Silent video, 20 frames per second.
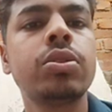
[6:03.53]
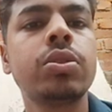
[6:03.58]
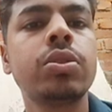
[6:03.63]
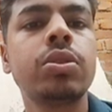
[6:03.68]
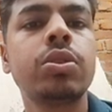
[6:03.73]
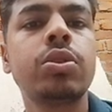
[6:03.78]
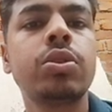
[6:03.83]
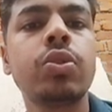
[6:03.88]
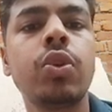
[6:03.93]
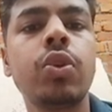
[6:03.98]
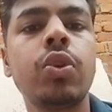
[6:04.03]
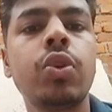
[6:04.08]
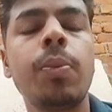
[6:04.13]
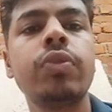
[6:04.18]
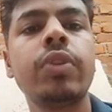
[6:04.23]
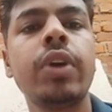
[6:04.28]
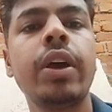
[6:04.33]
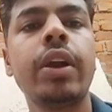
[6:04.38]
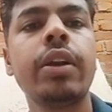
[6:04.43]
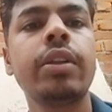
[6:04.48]
to remove
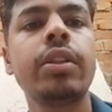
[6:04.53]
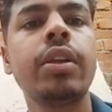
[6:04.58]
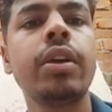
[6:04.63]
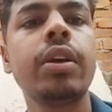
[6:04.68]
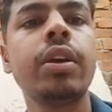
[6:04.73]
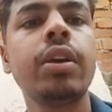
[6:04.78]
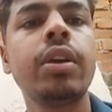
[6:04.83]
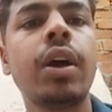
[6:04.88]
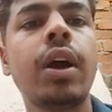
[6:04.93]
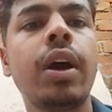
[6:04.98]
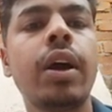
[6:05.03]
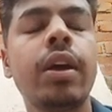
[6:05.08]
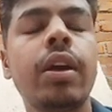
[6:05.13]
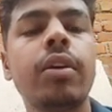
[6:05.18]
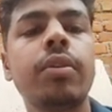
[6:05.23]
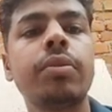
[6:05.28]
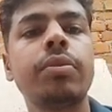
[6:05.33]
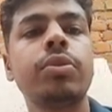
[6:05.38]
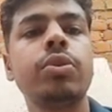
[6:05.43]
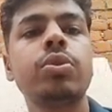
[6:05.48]
that thing, I
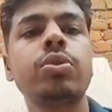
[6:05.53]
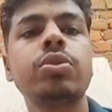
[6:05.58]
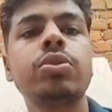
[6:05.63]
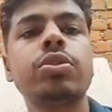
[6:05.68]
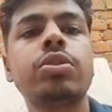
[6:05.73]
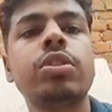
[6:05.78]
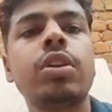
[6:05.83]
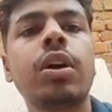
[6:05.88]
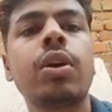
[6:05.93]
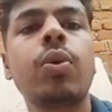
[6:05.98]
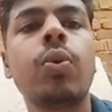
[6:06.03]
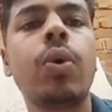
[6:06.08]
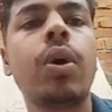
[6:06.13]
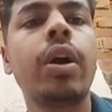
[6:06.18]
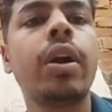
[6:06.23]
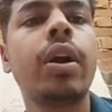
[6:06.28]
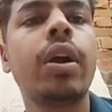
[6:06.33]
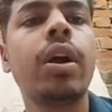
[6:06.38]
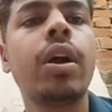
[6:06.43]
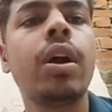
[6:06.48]
have used the
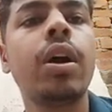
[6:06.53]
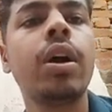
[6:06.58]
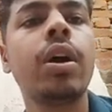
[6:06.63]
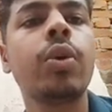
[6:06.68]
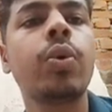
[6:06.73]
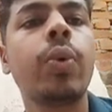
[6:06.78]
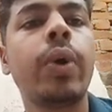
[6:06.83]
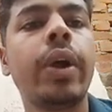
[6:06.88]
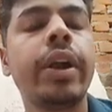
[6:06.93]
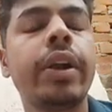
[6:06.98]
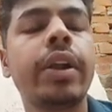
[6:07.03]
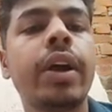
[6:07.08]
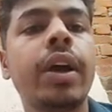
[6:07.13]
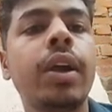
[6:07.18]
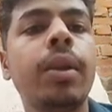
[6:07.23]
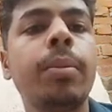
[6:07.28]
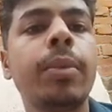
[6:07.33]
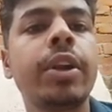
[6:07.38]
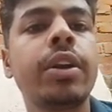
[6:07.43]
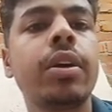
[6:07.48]
quantile
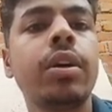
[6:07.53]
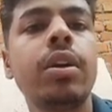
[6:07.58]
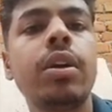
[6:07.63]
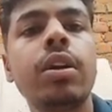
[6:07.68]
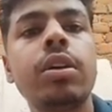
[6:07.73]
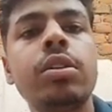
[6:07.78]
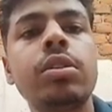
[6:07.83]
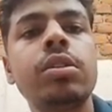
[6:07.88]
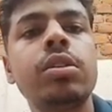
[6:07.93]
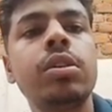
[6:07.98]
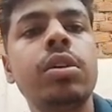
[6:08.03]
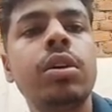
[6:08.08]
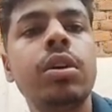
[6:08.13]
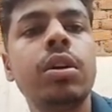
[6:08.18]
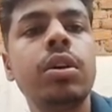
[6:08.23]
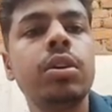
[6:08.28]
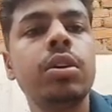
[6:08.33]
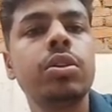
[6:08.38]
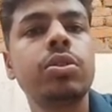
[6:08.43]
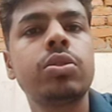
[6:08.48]
method.
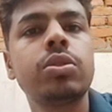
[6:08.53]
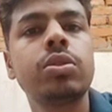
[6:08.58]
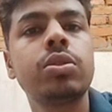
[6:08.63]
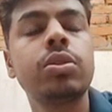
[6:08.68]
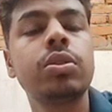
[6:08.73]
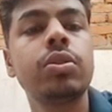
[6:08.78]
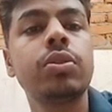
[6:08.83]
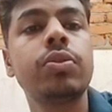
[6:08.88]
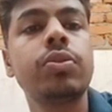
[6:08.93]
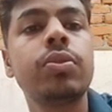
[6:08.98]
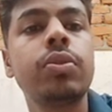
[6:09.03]
So